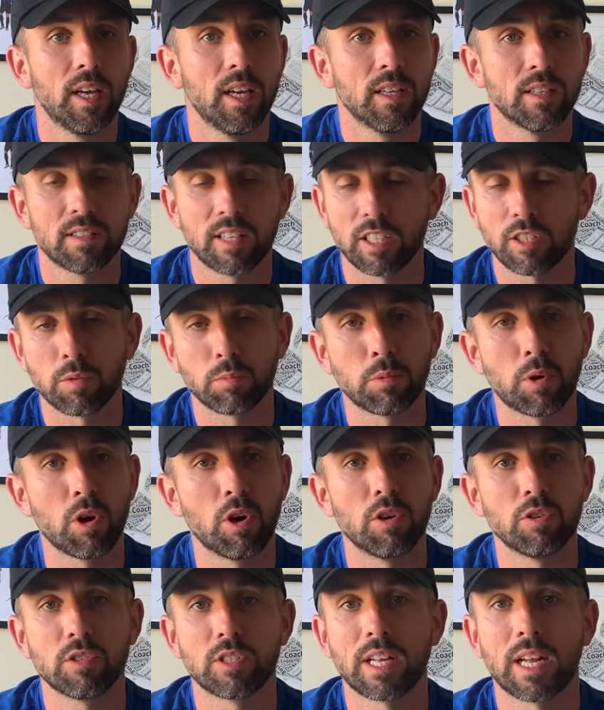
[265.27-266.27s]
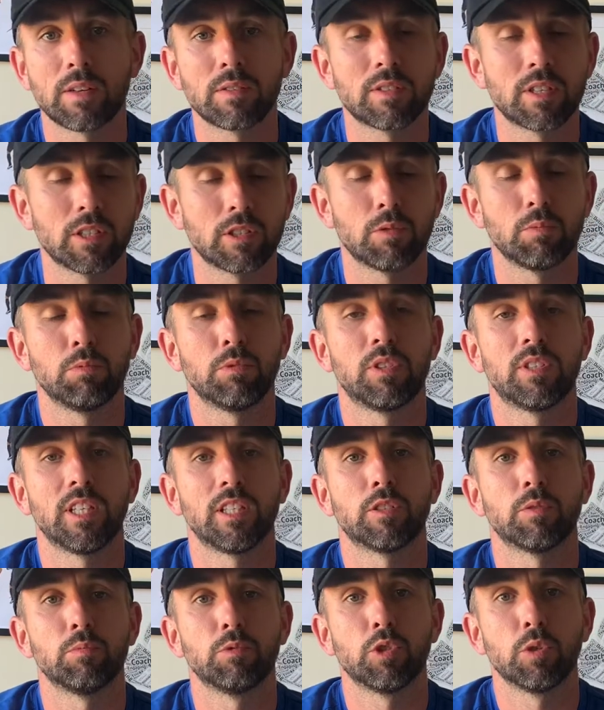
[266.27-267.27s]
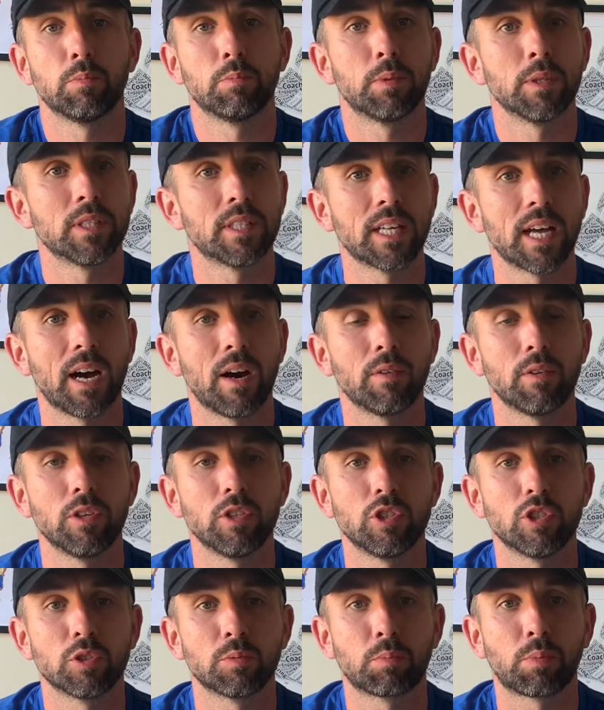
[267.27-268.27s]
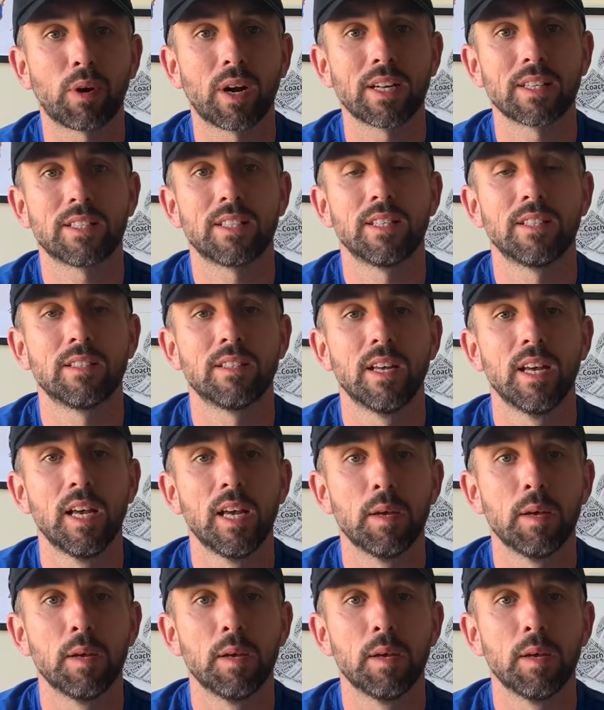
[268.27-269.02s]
stick some cones down, stick some jumpers down and just practice